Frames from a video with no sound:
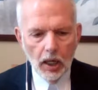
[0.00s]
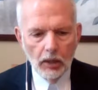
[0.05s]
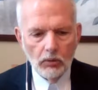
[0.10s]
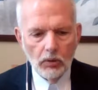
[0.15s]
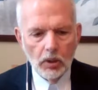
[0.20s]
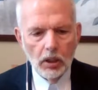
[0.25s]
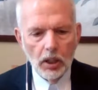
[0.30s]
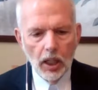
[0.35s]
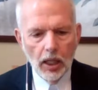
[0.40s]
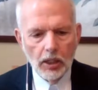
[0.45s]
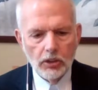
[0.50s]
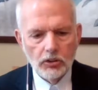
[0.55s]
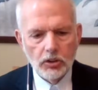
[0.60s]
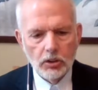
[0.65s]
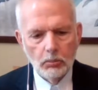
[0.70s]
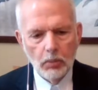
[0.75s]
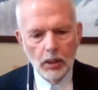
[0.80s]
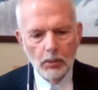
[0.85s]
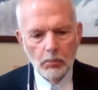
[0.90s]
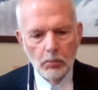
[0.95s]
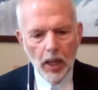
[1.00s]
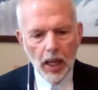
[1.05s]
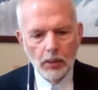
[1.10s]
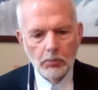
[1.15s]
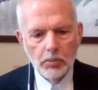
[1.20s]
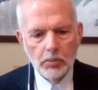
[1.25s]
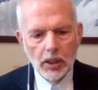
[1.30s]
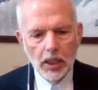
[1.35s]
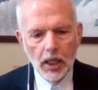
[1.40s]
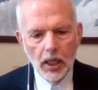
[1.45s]
I realized that my
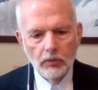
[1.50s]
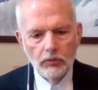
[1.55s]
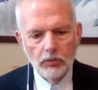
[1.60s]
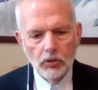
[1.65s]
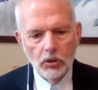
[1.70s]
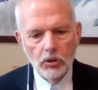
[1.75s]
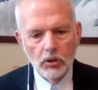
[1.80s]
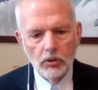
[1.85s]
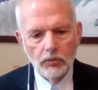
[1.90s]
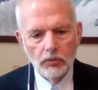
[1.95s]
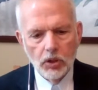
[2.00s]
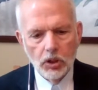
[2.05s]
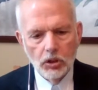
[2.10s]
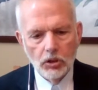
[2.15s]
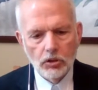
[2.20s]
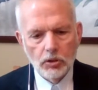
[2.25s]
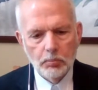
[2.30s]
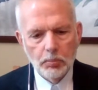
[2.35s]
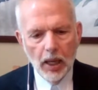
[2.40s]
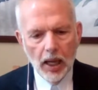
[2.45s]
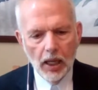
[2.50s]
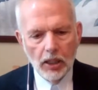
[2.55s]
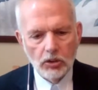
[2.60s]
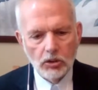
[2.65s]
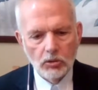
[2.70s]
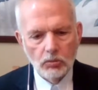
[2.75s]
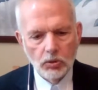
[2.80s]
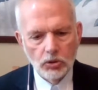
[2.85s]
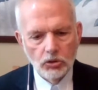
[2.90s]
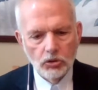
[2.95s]
bad behavior of years
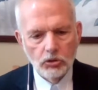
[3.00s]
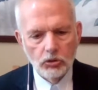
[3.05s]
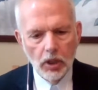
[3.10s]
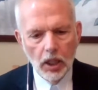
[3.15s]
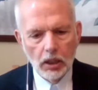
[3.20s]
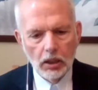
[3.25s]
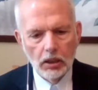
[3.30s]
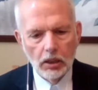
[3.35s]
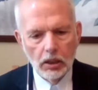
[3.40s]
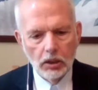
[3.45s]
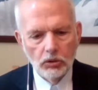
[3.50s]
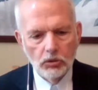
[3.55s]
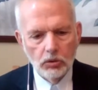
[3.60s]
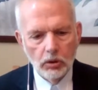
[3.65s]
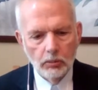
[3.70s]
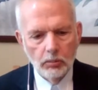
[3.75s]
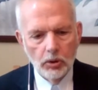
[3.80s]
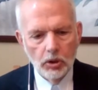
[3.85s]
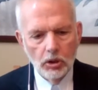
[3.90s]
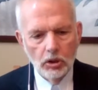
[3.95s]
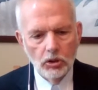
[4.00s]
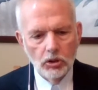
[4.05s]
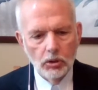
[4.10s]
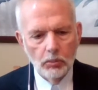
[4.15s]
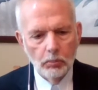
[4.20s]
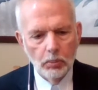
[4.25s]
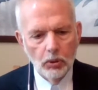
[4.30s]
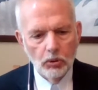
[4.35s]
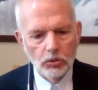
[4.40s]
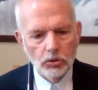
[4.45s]
past was directly attributed
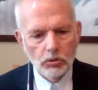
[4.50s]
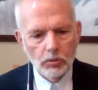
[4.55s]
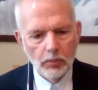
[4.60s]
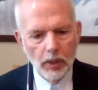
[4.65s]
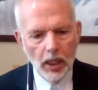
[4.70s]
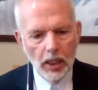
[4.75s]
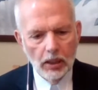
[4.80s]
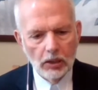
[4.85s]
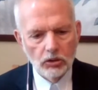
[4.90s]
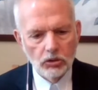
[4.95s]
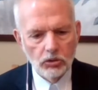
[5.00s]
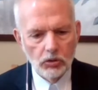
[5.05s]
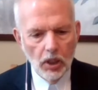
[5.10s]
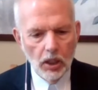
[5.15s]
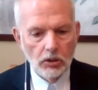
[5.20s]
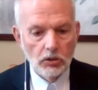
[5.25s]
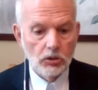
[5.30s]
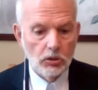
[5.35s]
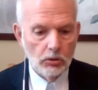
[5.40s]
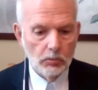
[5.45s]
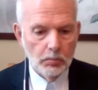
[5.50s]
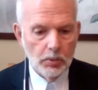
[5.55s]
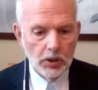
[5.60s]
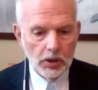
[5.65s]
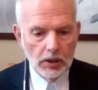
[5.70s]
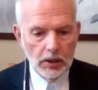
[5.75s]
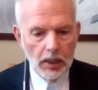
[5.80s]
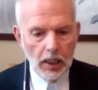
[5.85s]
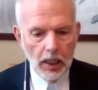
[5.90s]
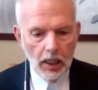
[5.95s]
to post-traumatic stress, or
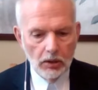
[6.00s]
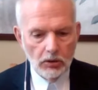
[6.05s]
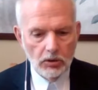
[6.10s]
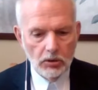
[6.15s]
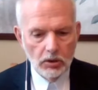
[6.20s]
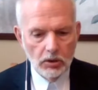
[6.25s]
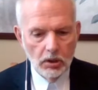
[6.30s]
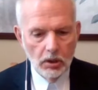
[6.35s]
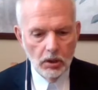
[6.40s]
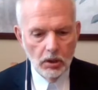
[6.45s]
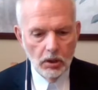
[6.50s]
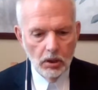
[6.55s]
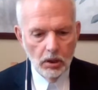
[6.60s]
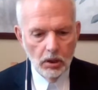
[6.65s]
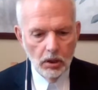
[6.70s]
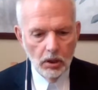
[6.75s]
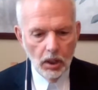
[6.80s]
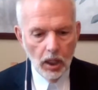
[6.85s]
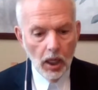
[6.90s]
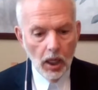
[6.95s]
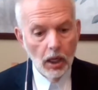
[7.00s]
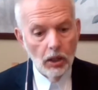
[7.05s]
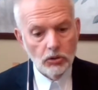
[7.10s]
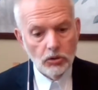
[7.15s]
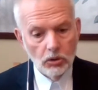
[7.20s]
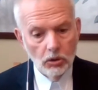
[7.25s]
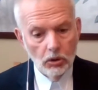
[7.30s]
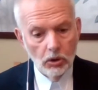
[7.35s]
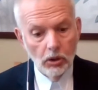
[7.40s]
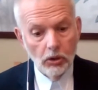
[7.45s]
PTS. I
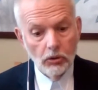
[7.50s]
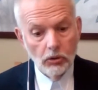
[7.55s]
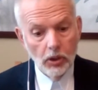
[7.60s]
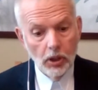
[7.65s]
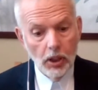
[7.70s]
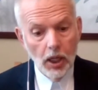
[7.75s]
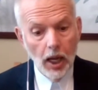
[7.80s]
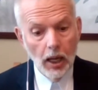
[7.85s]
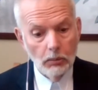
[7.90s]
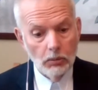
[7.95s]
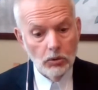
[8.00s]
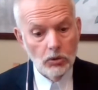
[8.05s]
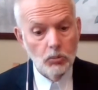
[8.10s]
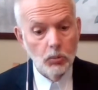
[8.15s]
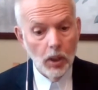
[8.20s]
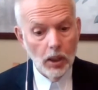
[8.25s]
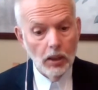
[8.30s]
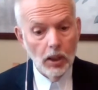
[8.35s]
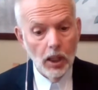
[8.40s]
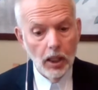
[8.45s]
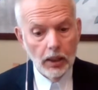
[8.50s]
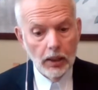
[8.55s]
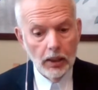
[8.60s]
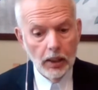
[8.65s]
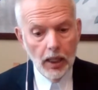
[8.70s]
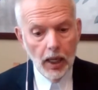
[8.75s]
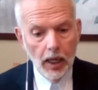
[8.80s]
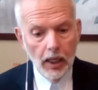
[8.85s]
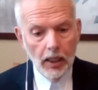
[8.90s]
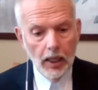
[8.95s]
also learned that I was one lucky
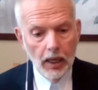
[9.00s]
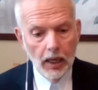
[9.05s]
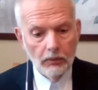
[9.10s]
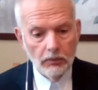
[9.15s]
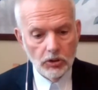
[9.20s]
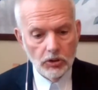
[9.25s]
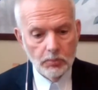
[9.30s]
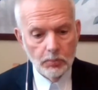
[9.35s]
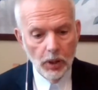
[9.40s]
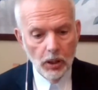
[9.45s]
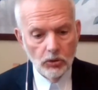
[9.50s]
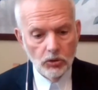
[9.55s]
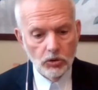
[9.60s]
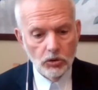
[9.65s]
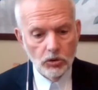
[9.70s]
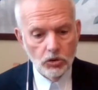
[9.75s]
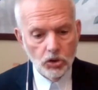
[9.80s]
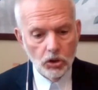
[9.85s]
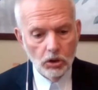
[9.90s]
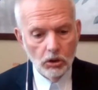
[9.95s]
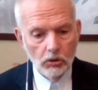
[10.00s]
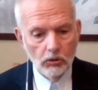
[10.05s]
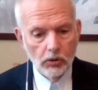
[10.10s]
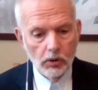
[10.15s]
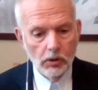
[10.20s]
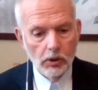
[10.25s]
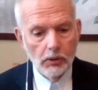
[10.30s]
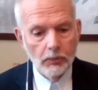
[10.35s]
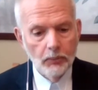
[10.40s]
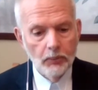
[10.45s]
guy to have a spouse and
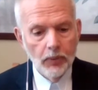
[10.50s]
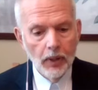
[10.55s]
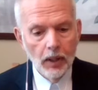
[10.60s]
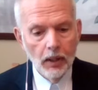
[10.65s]
children